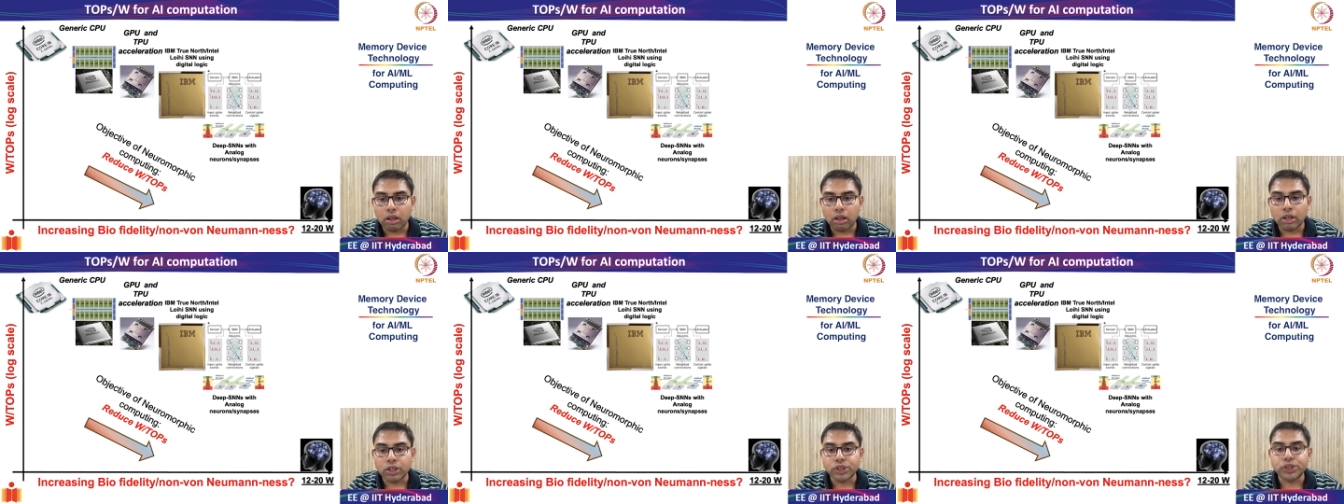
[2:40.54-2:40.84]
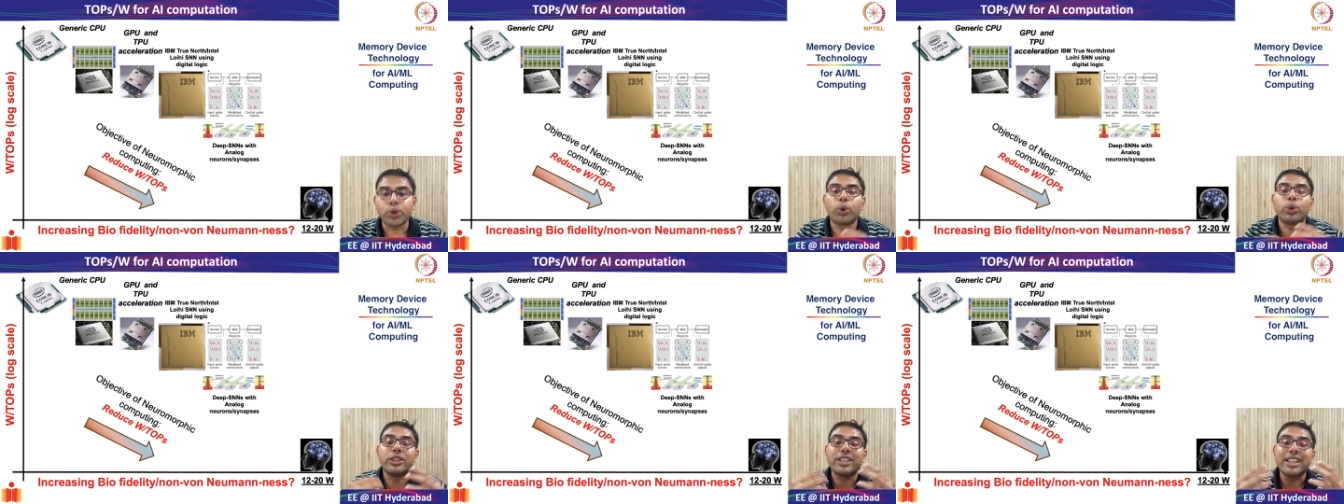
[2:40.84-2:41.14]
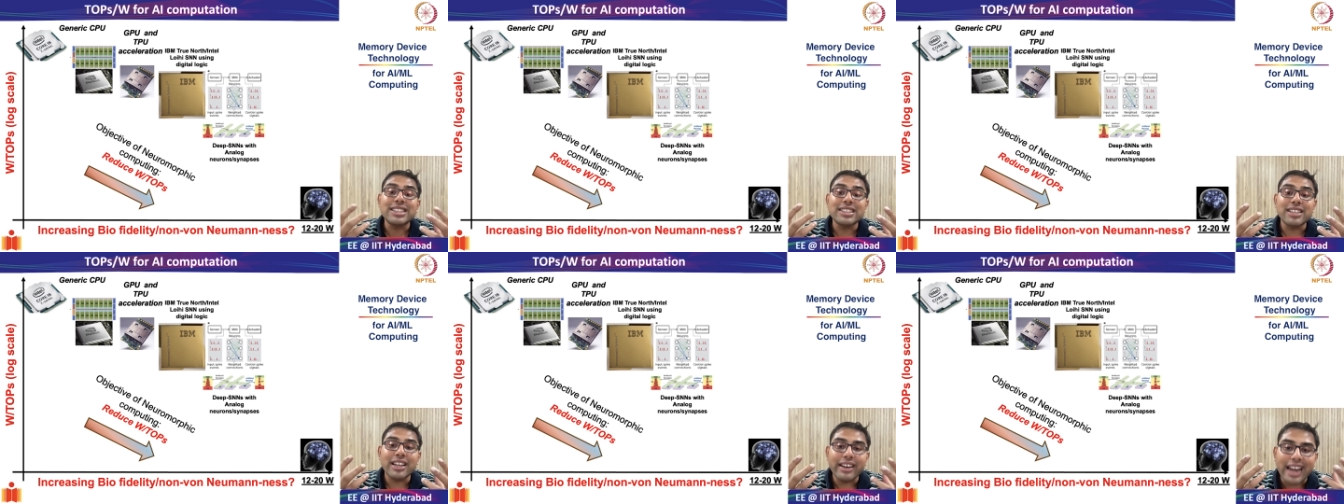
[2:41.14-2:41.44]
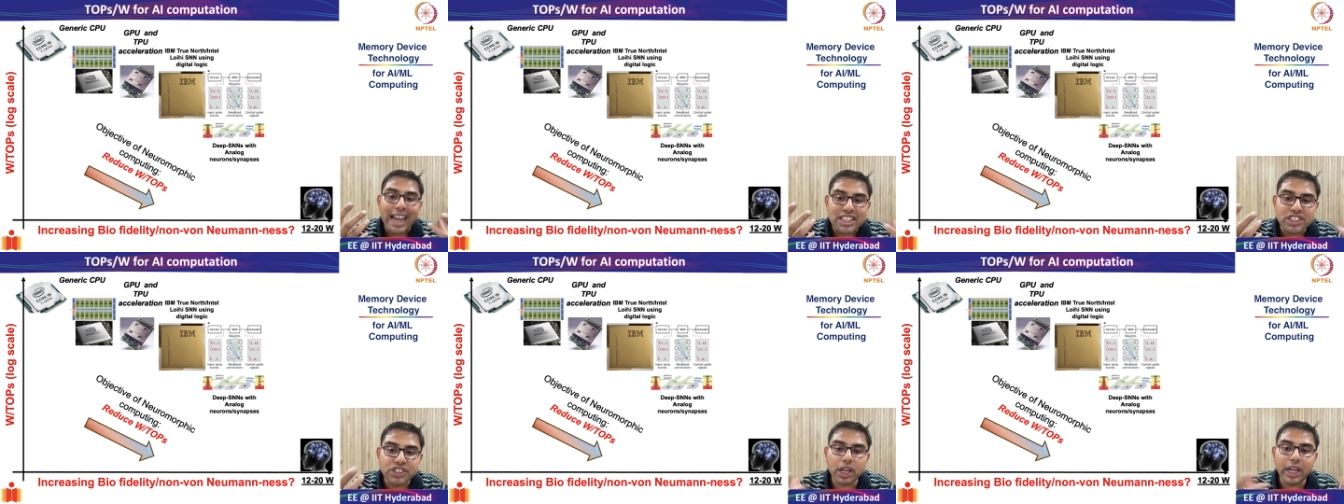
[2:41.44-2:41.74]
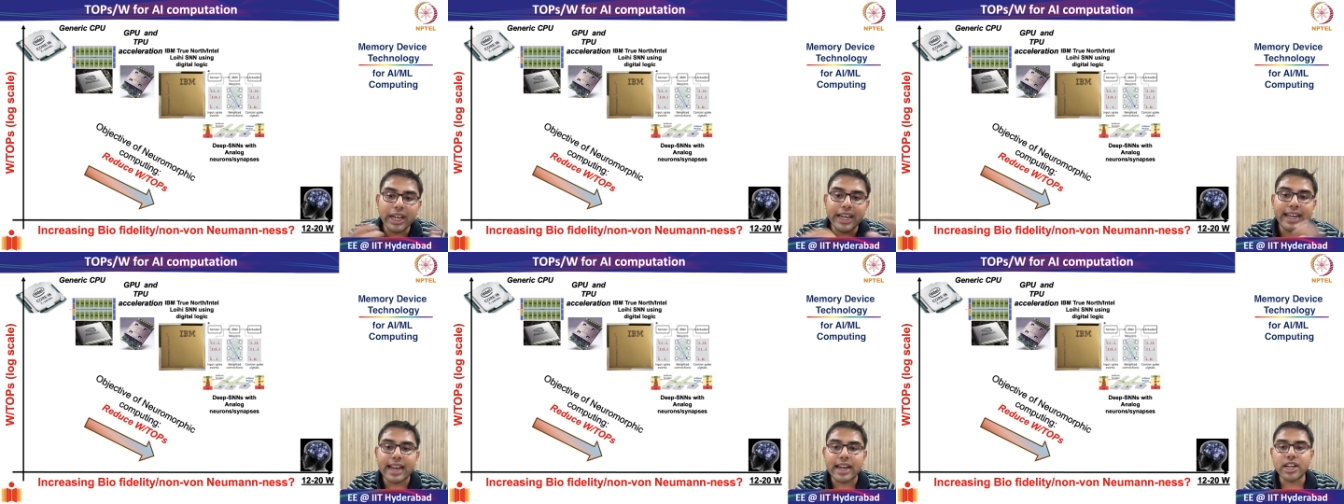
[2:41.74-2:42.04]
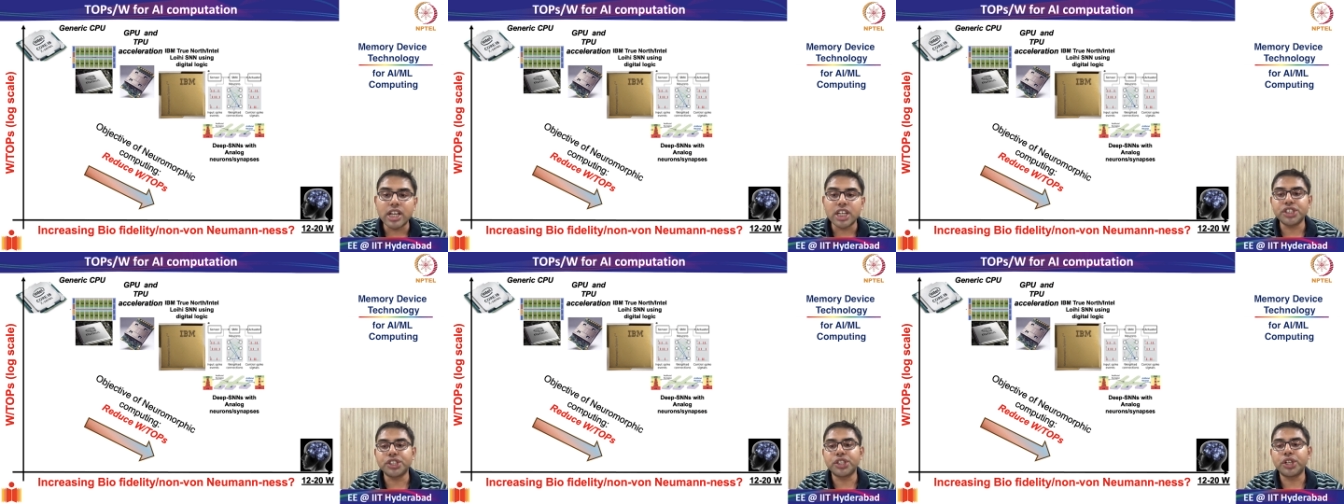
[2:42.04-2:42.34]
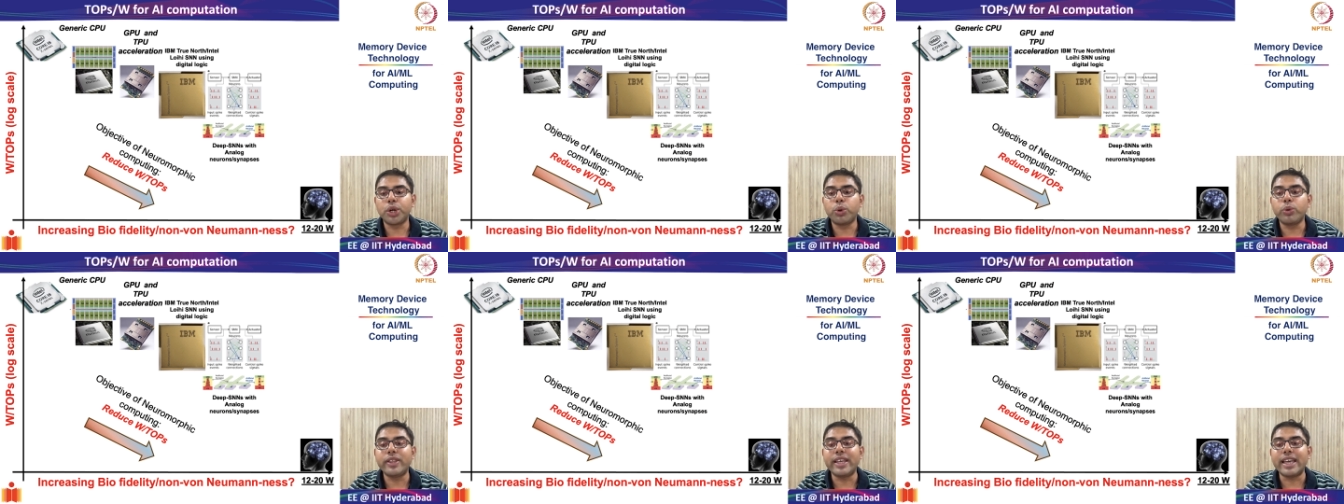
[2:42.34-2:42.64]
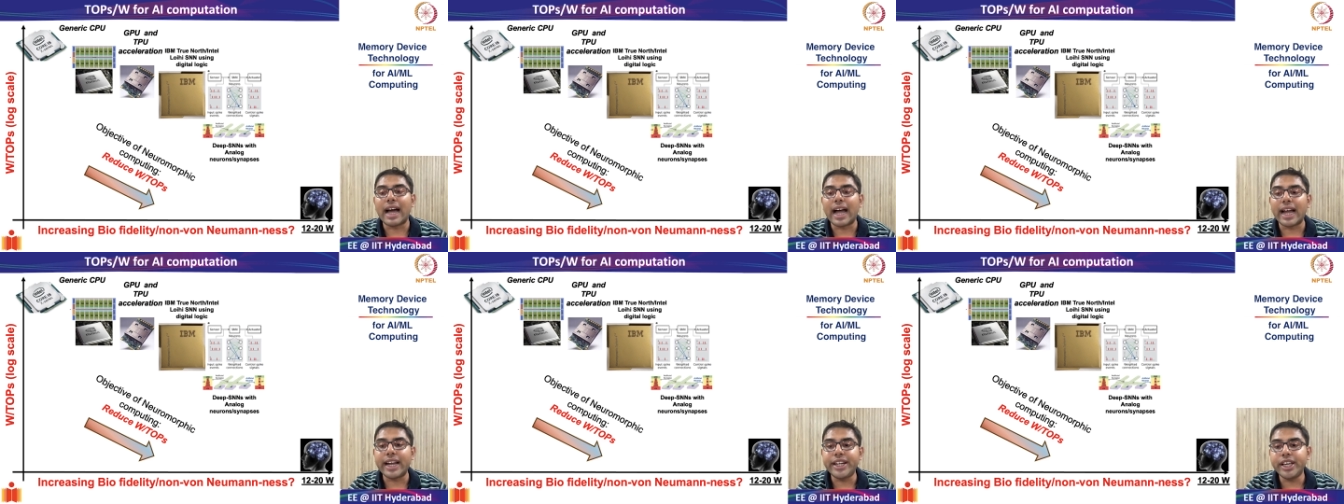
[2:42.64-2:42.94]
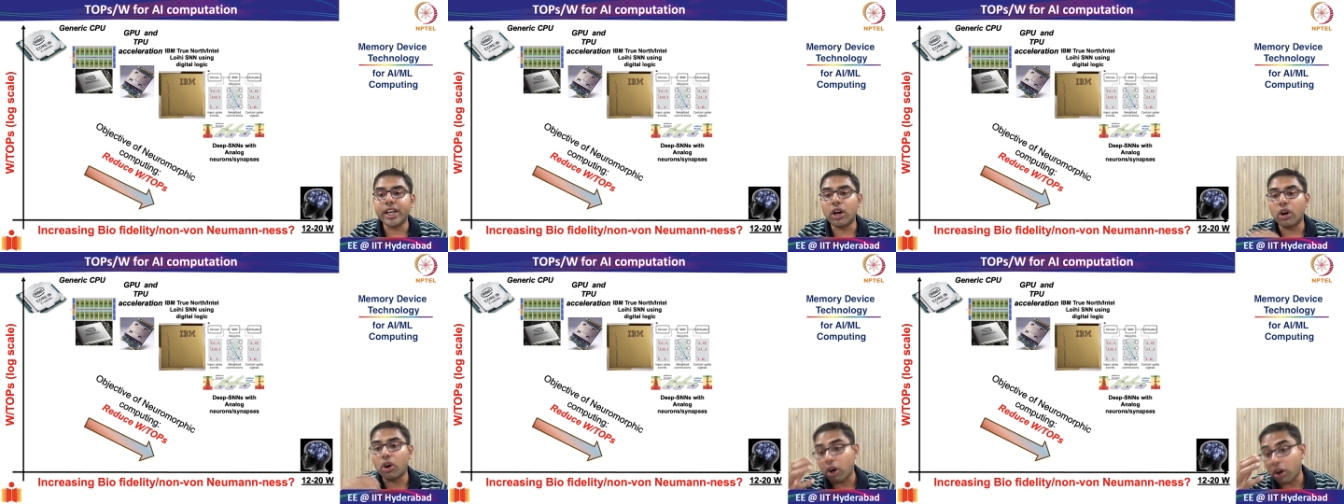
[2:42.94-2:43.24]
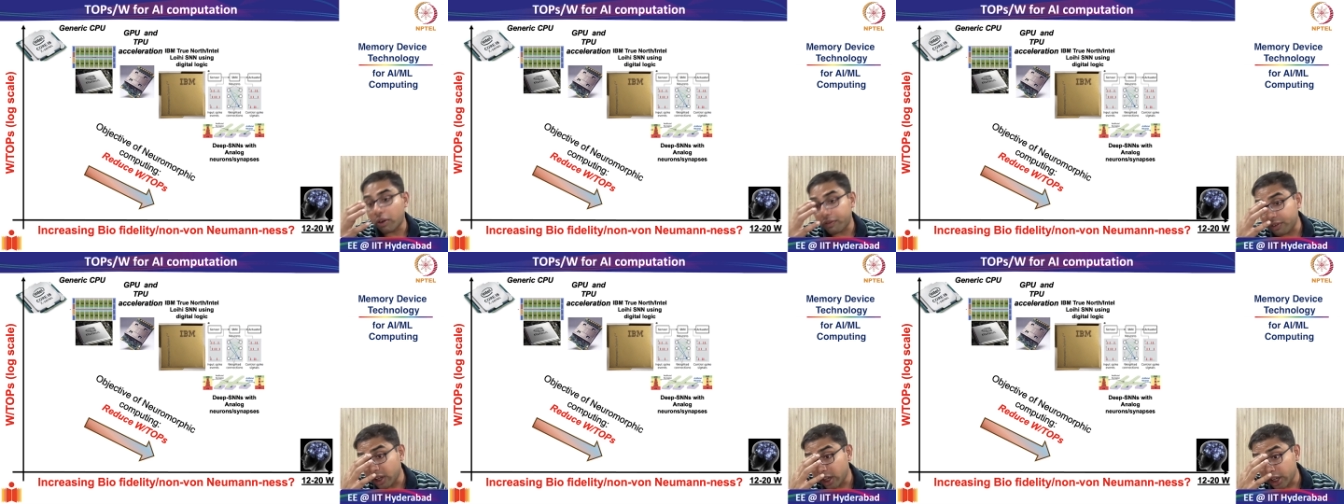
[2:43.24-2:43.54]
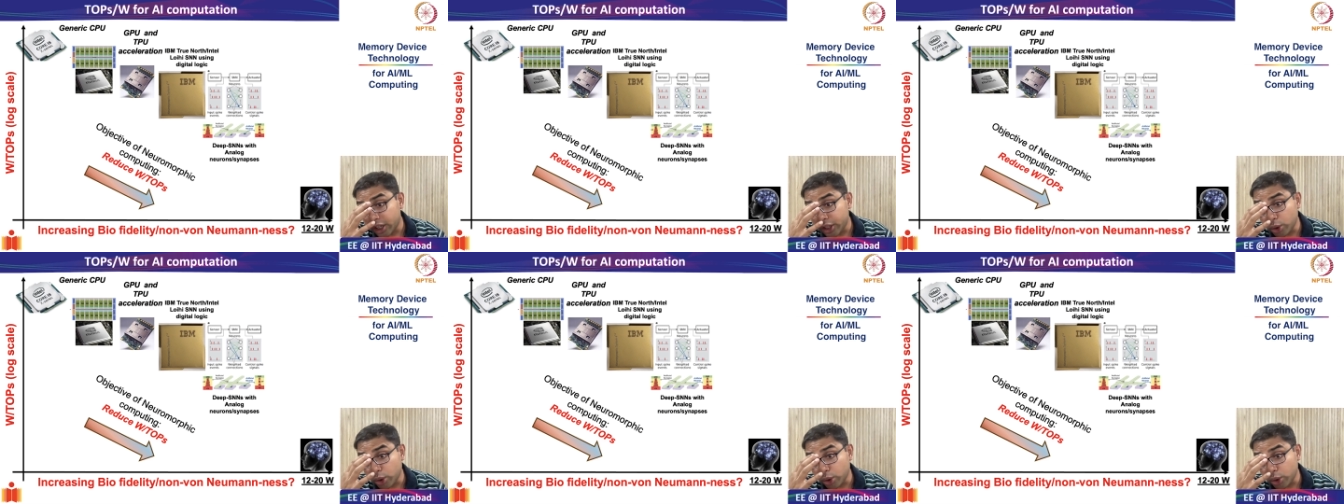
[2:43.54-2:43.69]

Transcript: So this naturally led us to the idea of